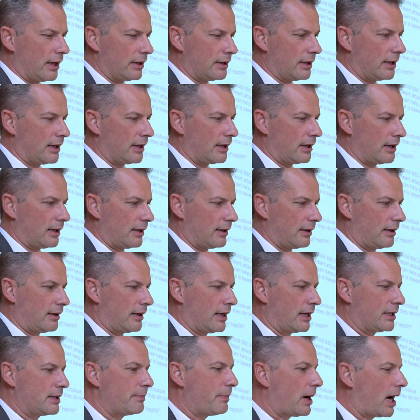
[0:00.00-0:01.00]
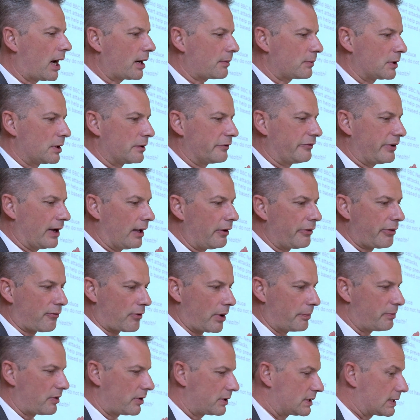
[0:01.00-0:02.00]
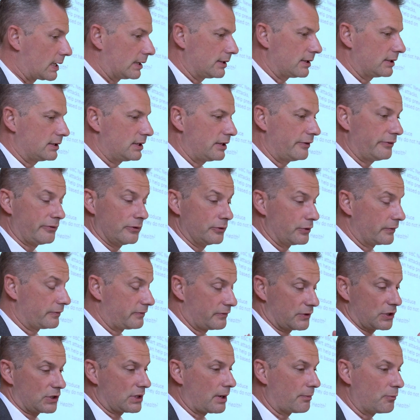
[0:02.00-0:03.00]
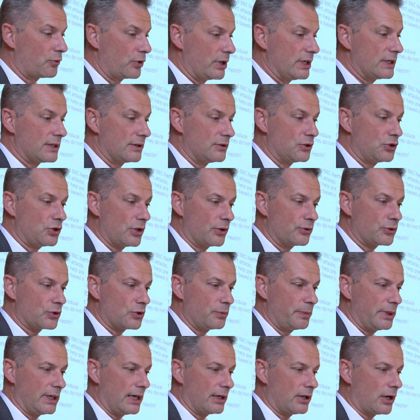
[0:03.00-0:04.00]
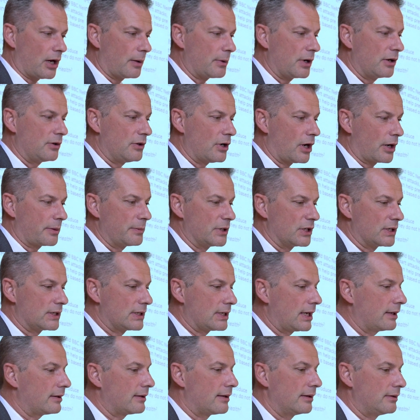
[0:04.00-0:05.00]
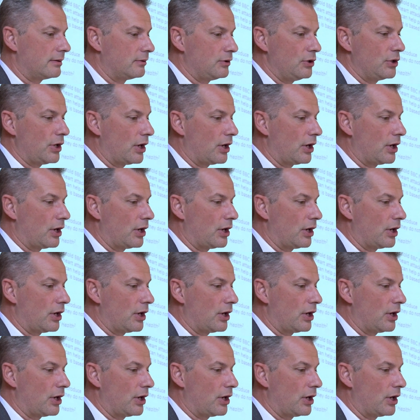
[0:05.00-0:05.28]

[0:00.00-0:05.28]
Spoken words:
a Department of Health representative, who for some reason chose to be anonymous, said that,